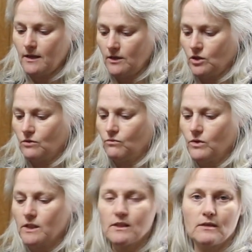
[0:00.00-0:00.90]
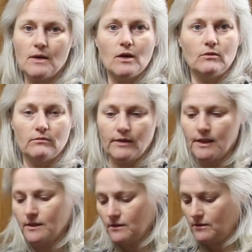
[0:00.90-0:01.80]
I just rinsed them out
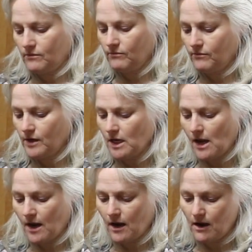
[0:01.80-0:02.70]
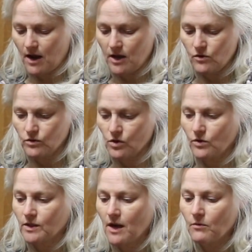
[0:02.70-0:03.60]
and I use
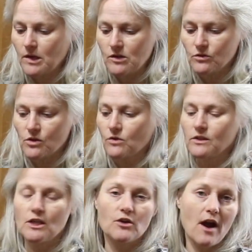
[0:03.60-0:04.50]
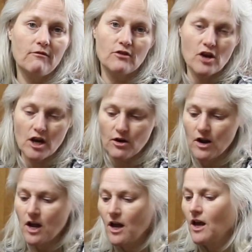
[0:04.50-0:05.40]
those, and I reuse those year after year.